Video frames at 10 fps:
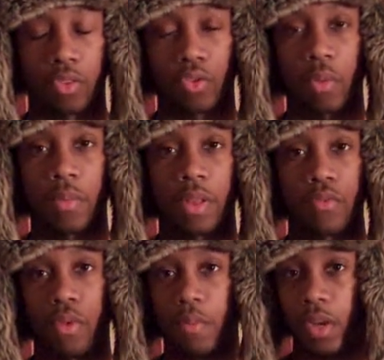so many
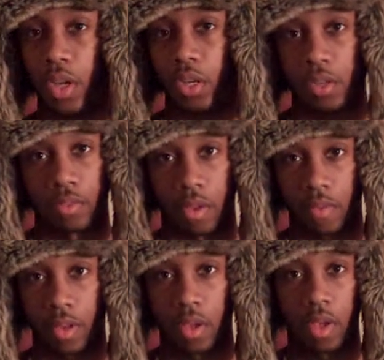repercussions
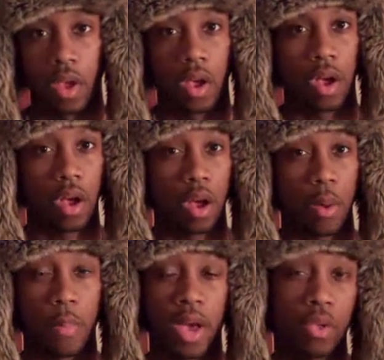of it.
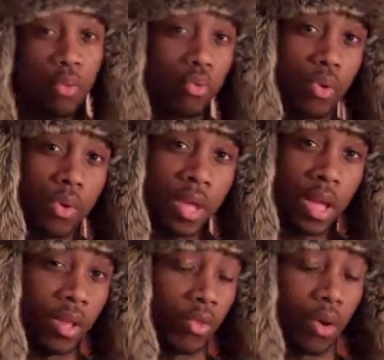By you doing
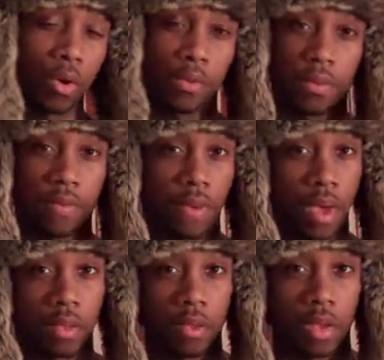that, it's a cause and
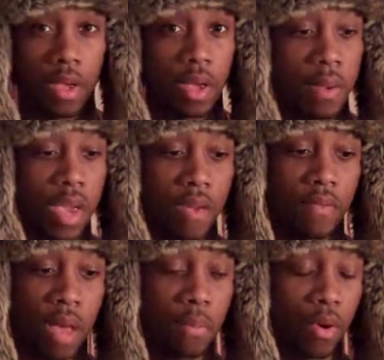effect.
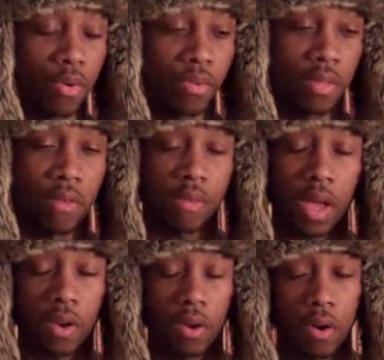If that person never
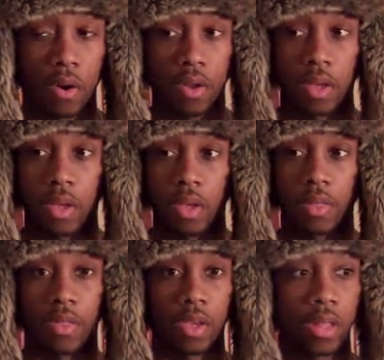got hurt,
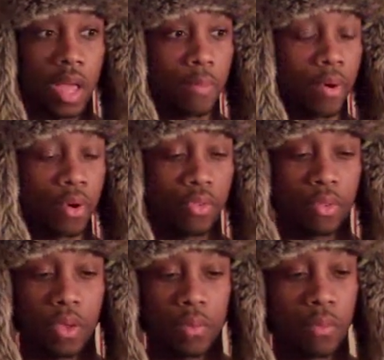then that
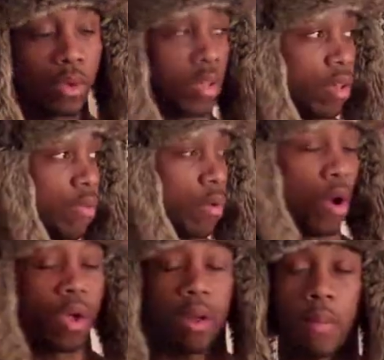person would have
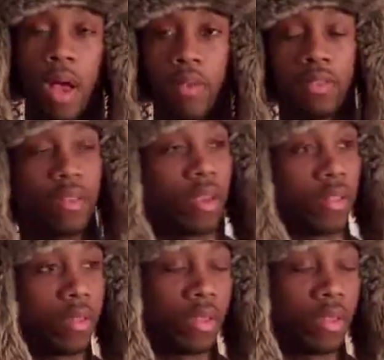gone about his day,